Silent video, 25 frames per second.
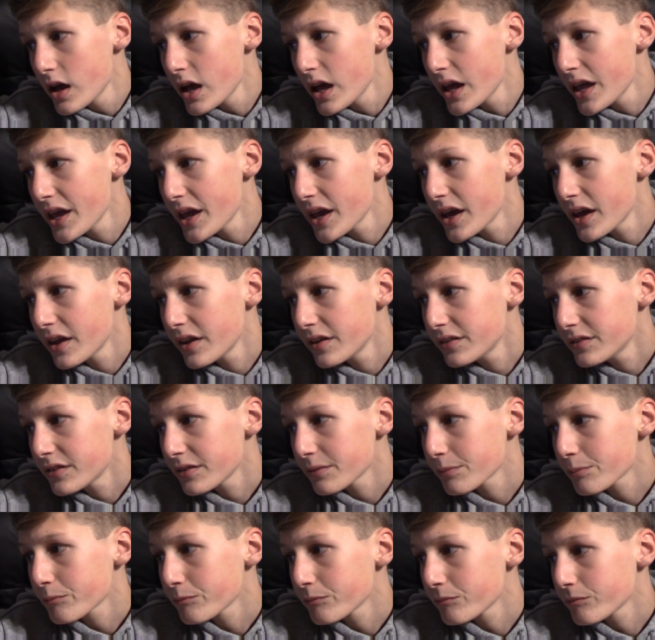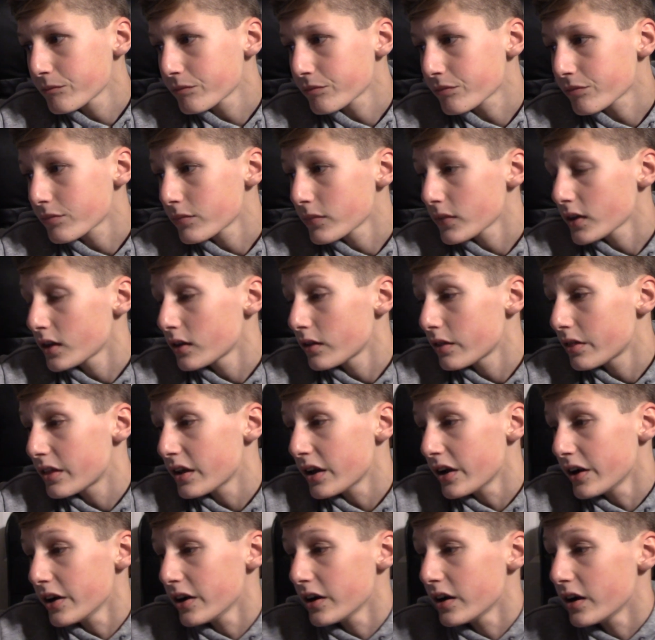And
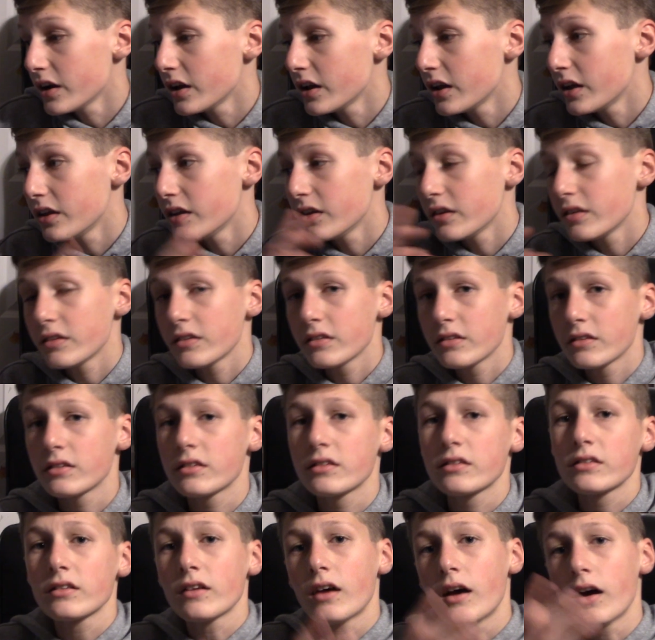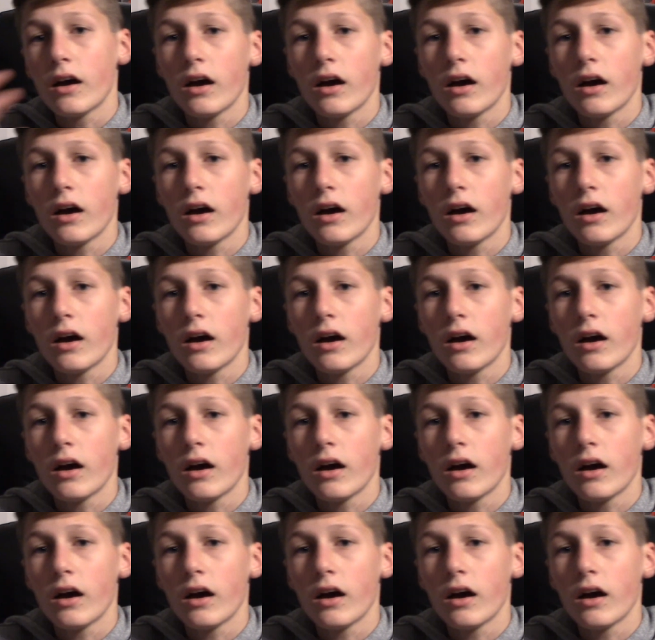there is,